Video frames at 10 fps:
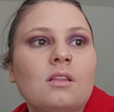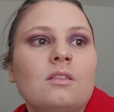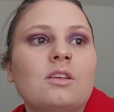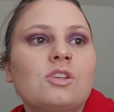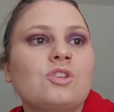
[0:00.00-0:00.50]

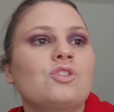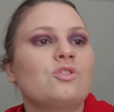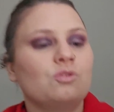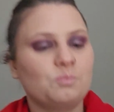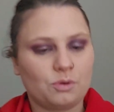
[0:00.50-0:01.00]
this
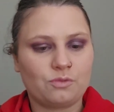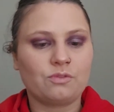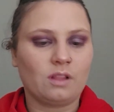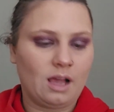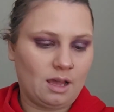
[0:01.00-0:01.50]
super
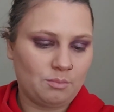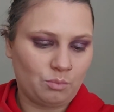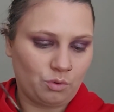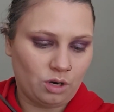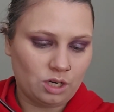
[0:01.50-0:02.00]
flat
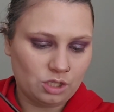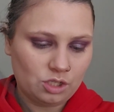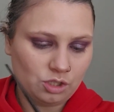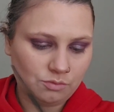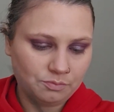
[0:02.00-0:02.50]

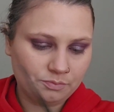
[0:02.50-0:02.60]
brush,